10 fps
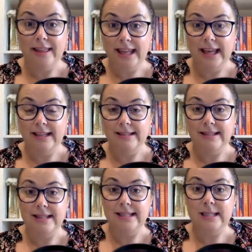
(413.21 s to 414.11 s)

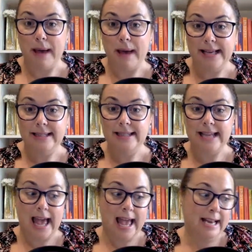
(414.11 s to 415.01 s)
things the space
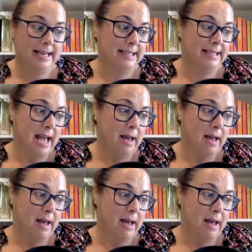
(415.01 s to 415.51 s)
and,